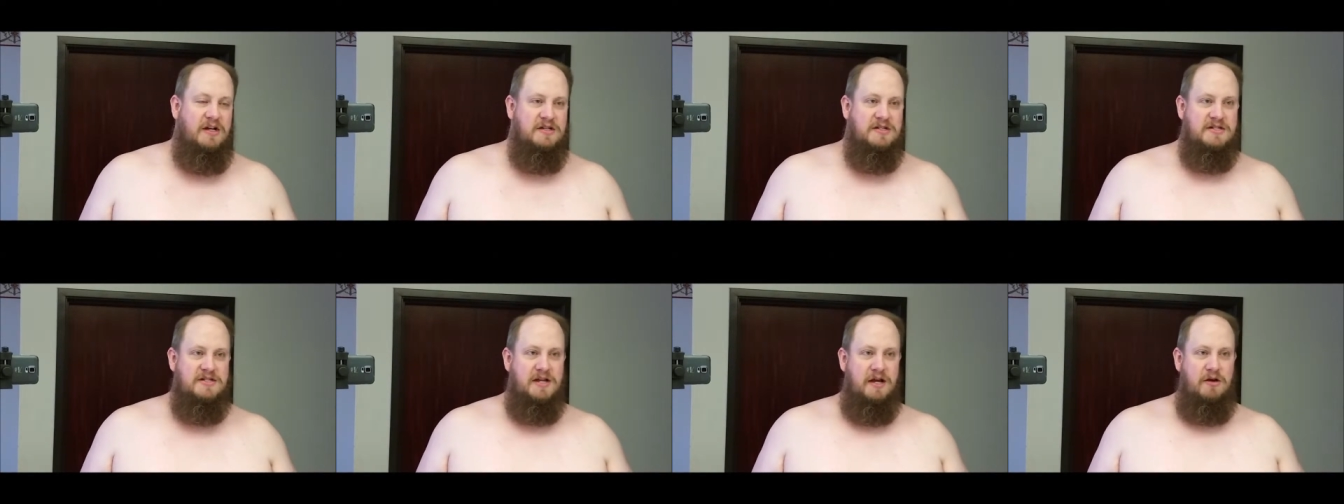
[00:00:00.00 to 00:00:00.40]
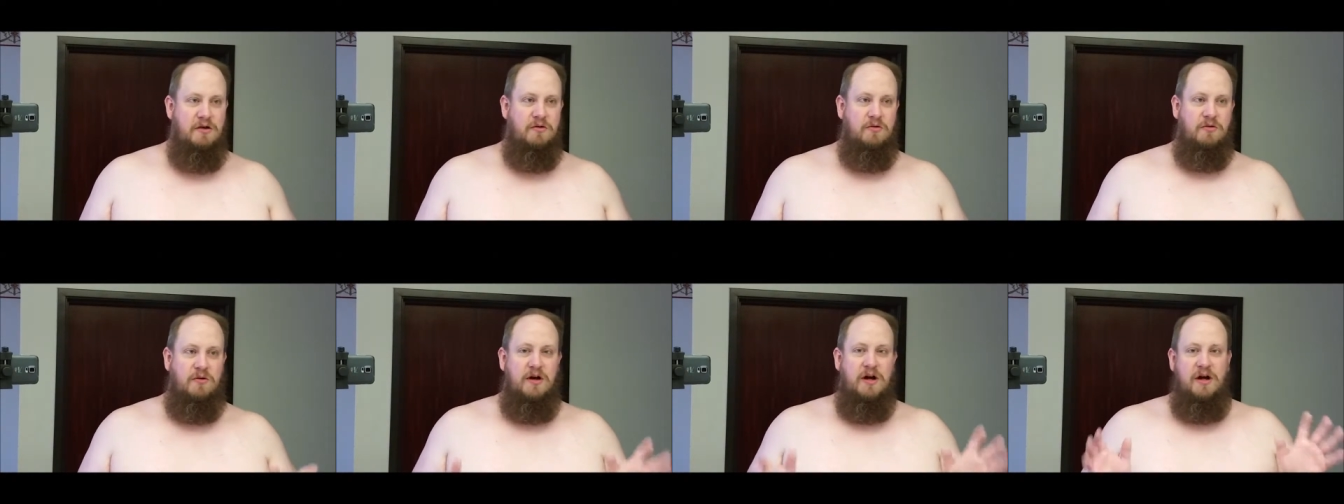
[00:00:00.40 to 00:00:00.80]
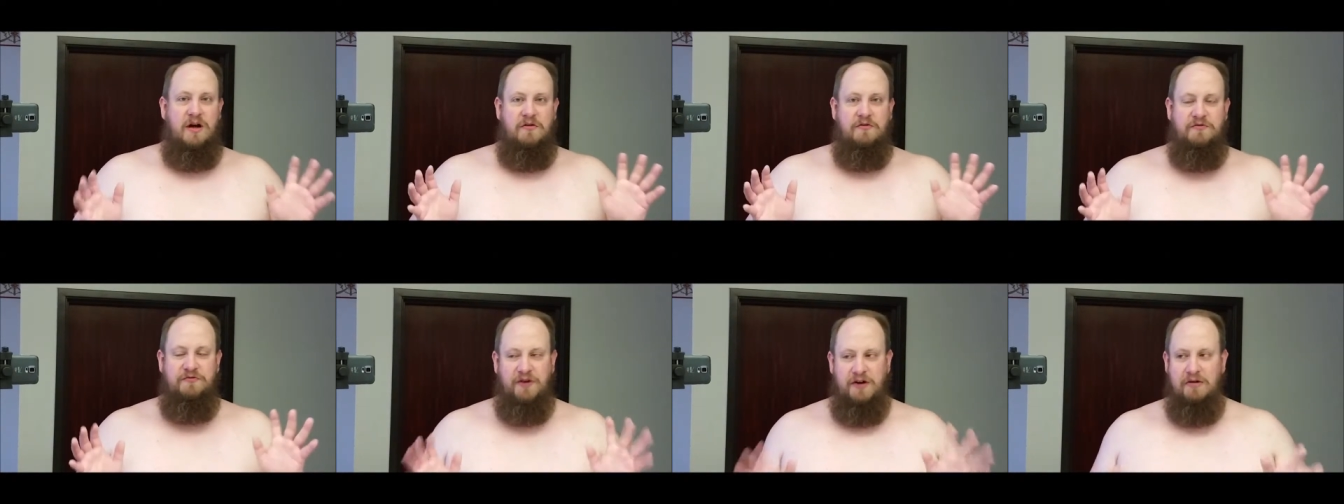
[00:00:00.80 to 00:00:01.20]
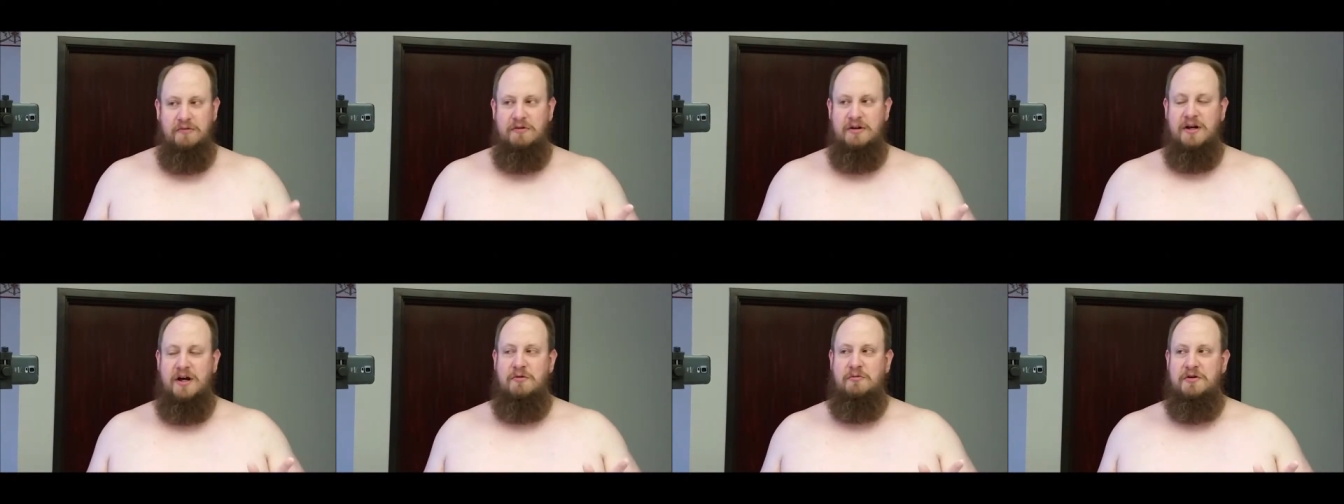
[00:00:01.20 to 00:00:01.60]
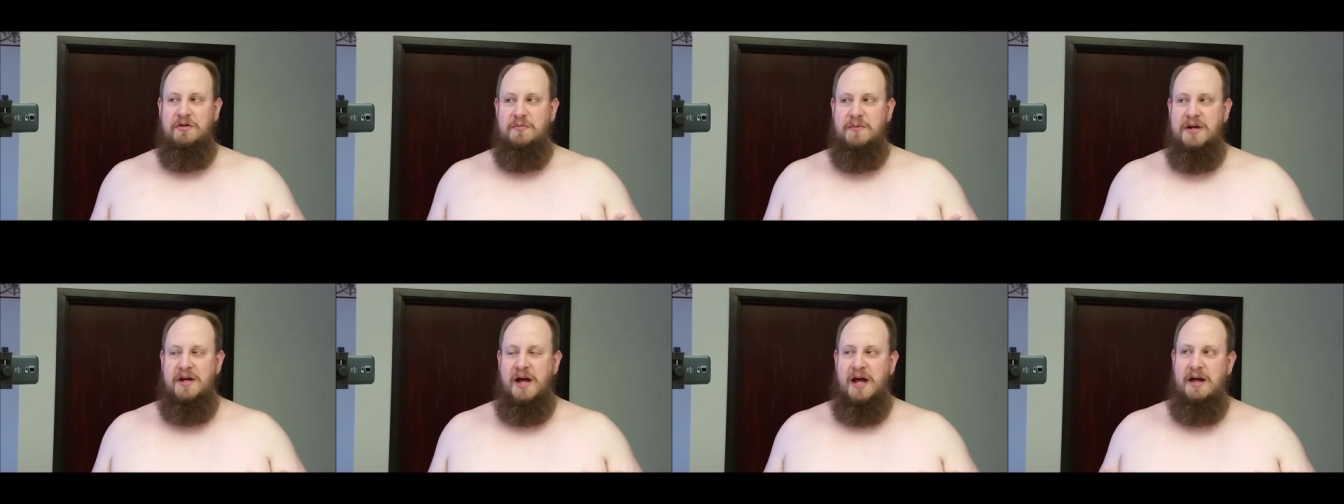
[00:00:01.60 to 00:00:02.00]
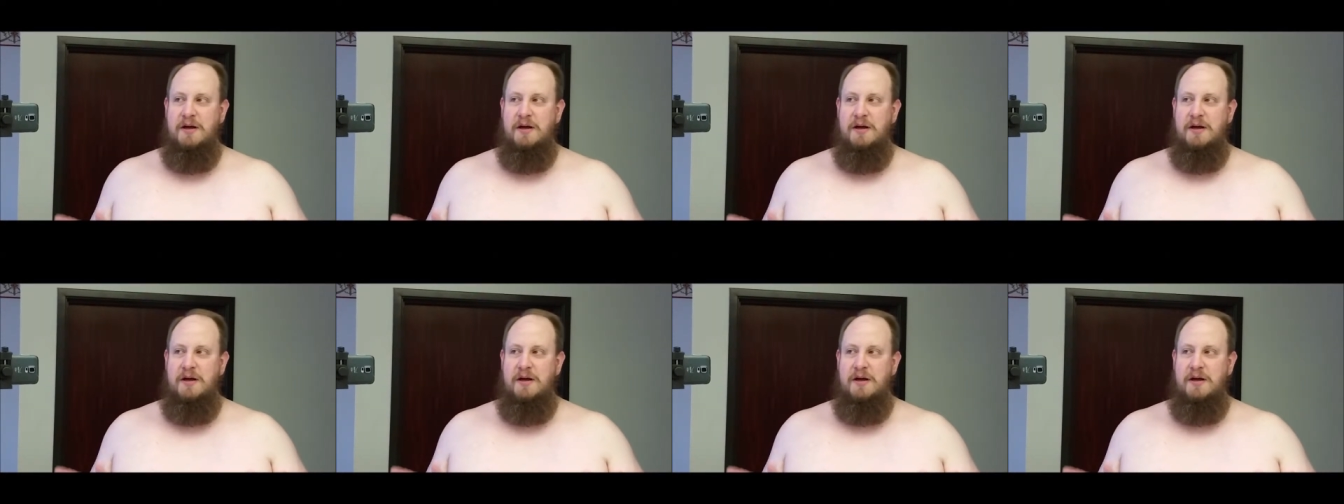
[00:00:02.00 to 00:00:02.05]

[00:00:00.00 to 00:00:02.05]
So, follow along with me.